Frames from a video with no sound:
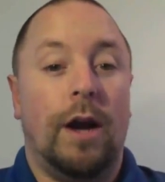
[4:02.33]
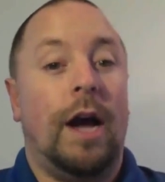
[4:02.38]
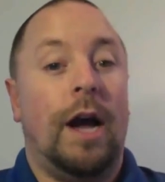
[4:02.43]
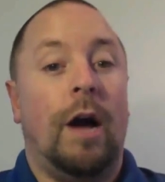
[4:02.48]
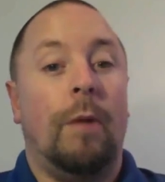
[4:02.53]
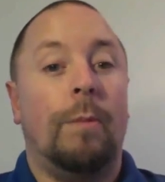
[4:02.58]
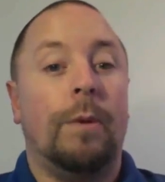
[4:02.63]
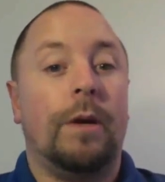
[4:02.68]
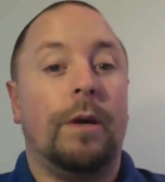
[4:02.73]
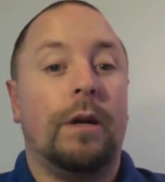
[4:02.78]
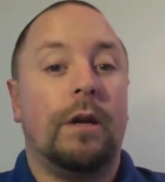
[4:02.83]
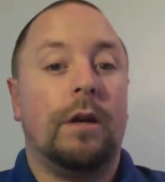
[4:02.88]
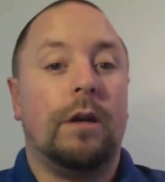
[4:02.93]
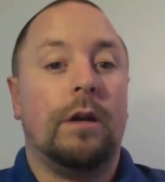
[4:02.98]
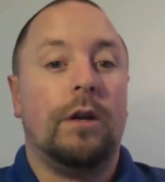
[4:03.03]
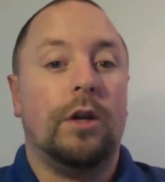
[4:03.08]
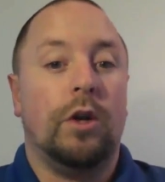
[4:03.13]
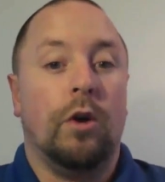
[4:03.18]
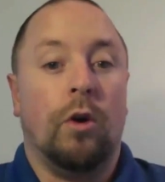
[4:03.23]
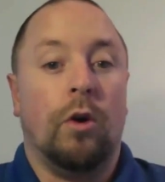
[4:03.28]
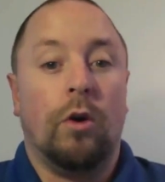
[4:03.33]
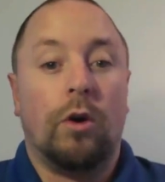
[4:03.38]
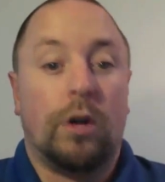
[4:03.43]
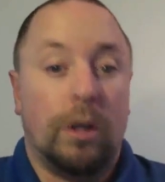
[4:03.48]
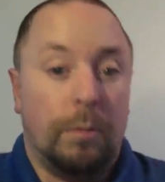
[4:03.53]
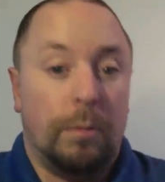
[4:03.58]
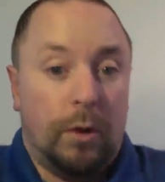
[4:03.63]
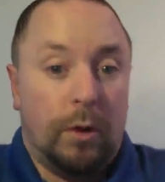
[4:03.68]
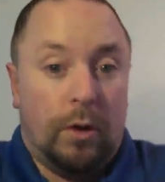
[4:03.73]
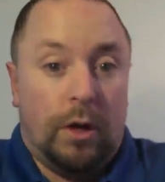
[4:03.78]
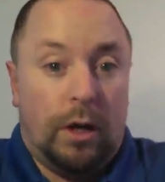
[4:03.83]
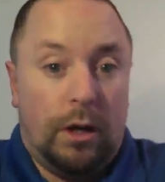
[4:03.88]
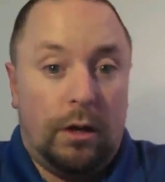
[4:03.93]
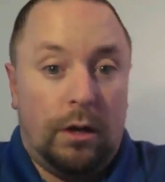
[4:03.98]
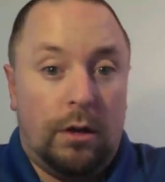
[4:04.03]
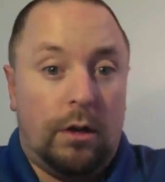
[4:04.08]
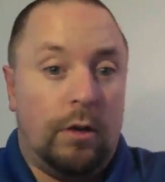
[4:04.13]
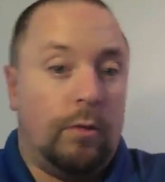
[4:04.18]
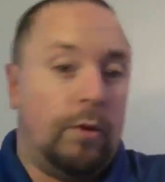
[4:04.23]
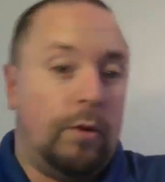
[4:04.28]
Helping your community
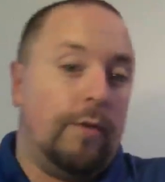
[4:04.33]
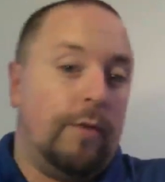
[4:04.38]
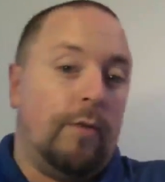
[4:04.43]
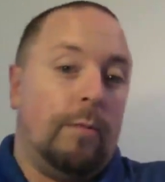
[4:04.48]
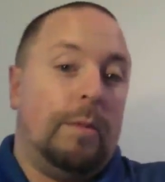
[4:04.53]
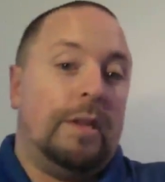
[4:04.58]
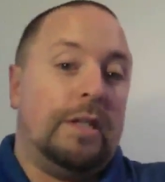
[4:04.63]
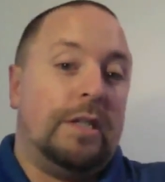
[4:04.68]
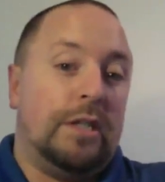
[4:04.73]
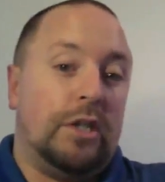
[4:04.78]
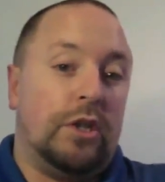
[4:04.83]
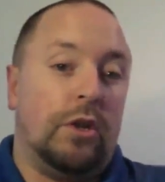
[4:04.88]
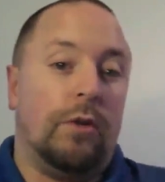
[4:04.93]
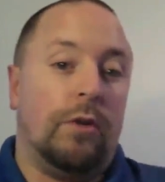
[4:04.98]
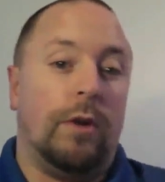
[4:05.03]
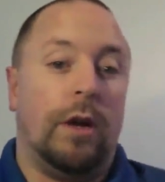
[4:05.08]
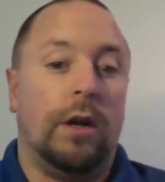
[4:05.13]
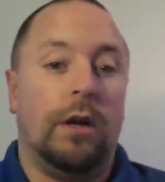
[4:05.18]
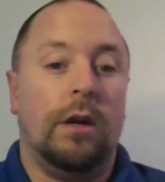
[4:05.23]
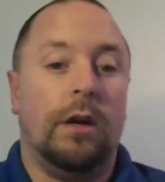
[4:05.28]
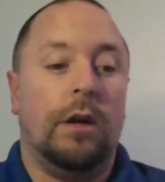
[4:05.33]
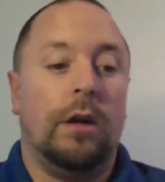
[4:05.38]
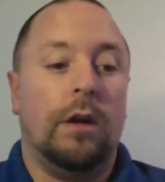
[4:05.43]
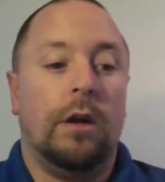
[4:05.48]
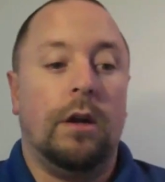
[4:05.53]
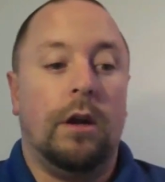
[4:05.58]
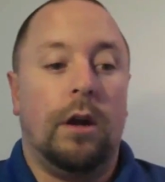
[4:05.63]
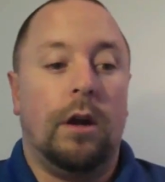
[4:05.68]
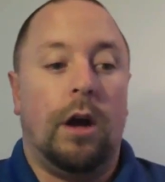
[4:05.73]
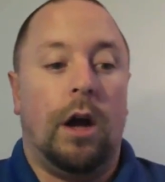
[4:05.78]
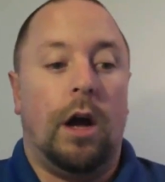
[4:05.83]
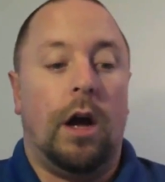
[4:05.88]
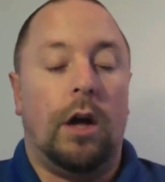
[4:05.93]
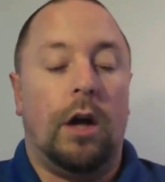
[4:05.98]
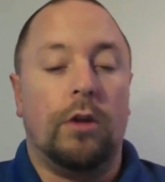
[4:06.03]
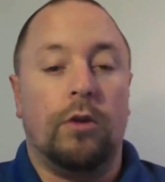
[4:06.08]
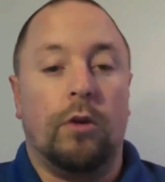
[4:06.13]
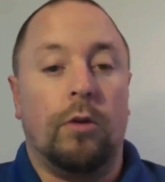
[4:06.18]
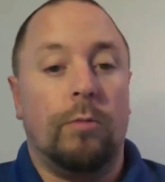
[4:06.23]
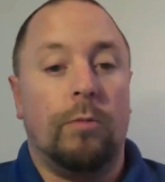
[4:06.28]
whatever business you're in, uh,
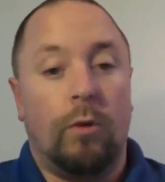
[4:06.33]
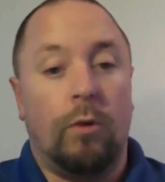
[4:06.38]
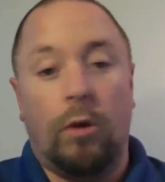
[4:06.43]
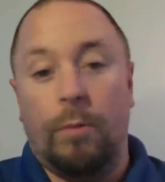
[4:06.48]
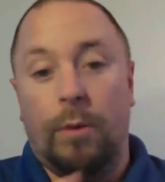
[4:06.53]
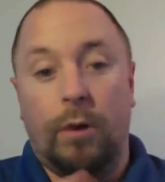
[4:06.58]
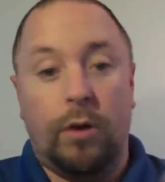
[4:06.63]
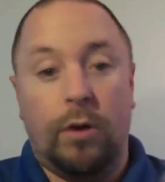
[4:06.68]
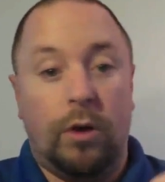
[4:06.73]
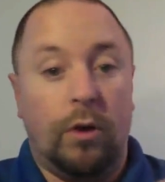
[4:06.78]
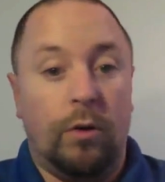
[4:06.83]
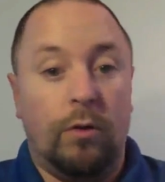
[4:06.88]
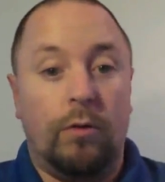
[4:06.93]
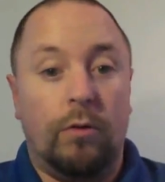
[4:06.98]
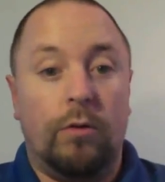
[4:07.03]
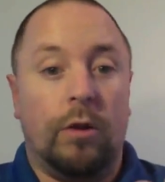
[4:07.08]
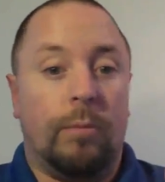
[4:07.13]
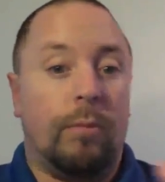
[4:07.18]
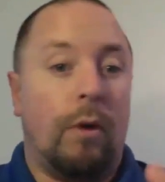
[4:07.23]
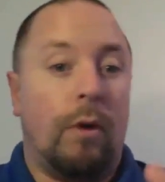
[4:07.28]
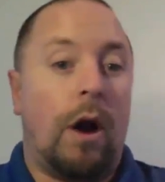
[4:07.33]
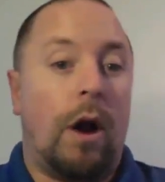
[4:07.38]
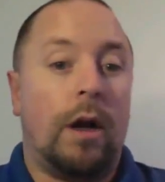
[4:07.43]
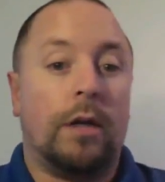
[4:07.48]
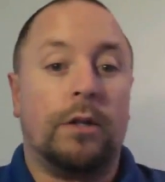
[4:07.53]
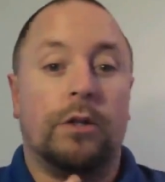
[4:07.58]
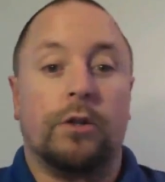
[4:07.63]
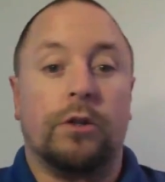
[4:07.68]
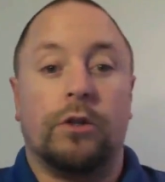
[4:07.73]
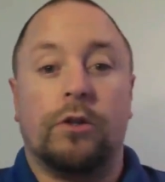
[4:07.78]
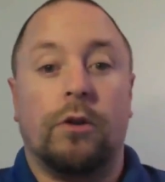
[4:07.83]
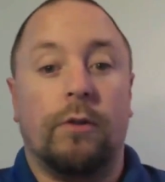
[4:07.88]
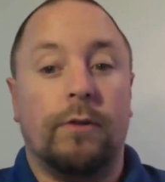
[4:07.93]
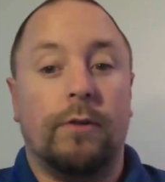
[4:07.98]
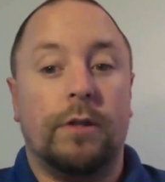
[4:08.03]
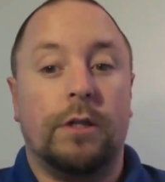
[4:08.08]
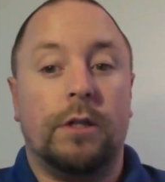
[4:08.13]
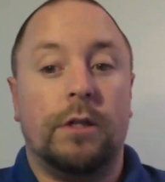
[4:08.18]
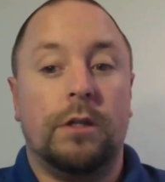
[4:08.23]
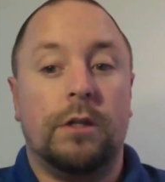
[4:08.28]
learn more about you, your products, your
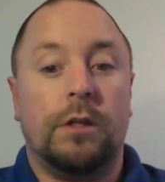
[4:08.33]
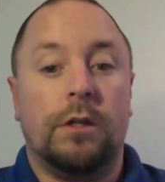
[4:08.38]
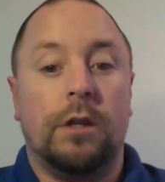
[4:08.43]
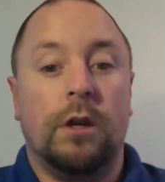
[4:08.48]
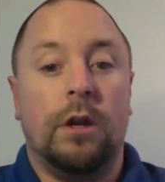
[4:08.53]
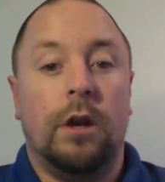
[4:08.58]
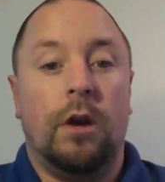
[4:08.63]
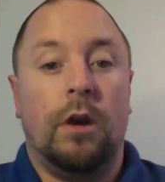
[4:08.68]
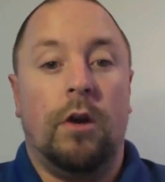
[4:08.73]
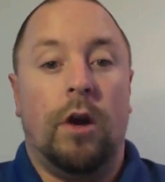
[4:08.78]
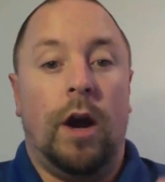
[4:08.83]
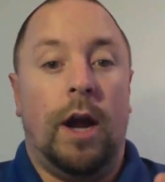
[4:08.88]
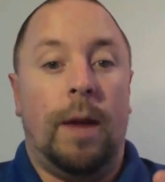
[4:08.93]
services, right?